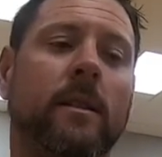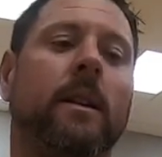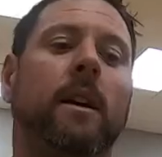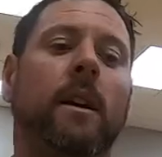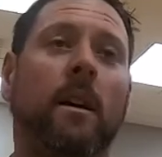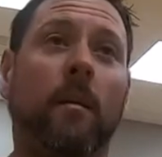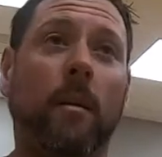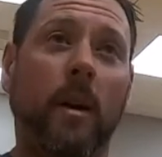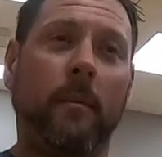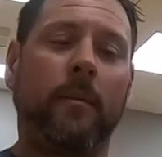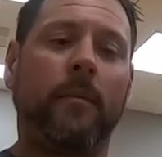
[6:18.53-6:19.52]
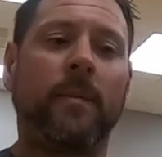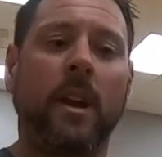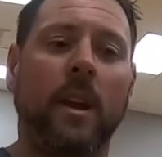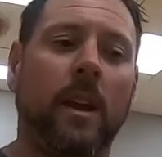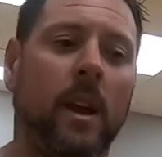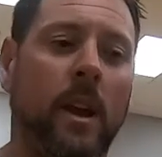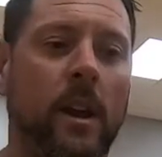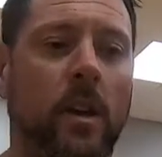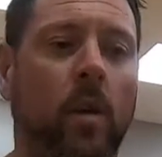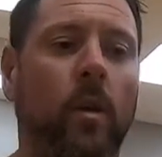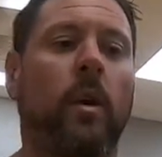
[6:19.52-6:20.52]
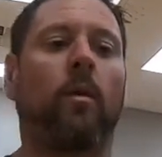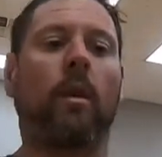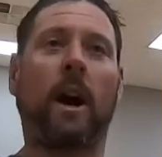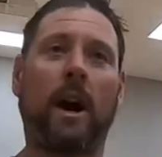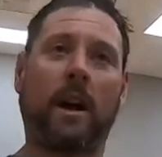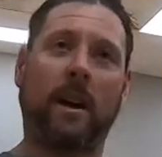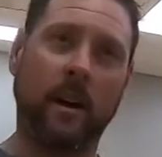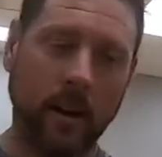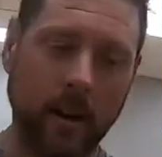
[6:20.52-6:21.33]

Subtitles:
and come up. You don't want to rock.